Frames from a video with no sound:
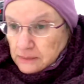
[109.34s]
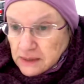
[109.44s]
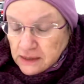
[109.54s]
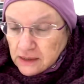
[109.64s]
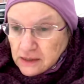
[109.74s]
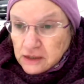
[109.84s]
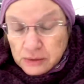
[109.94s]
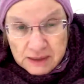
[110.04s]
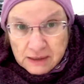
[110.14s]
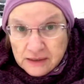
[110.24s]
she
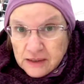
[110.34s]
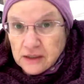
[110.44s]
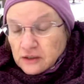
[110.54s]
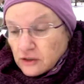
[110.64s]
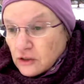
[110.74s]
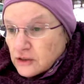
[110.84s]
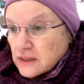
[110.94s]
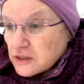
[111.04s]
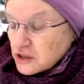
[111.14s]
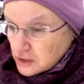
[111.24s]
was 60 years old
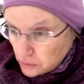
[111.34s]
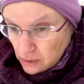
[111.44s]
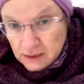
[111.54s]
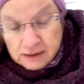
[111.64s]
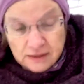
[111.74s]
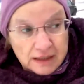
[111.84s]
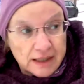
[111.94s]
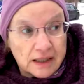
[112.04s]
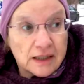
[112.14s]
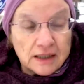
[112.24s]
and she was
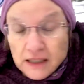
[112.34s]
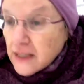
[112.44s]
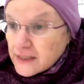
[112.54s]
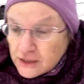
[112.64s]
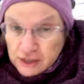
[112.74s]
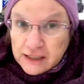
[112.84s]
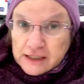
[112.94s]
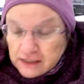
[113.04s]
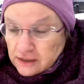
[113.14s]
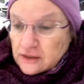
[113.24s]

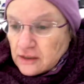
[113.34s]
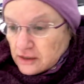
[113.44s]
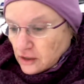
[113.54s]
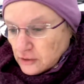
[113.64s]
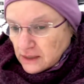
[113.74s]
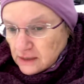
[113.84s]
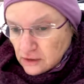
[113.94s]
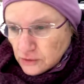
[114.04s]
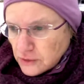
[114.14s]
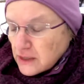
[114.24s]
injecting insulin already. This
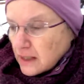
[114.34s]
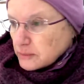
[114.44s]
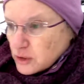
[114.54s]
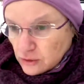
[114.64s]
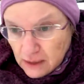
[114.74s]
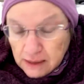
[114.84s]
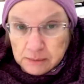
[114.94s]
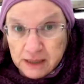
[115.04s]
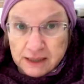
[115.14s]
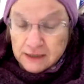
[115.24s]
is for type 2
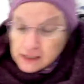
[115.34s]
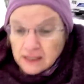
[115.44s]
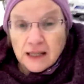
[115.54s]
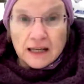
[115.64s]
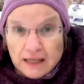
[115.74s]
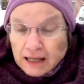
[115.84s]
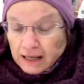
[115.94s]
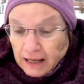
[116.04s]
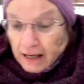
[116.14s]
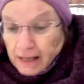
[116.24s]
diabetes.
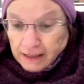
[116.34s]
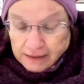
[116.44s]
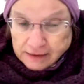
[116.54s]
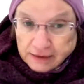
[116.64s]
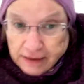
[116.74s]
And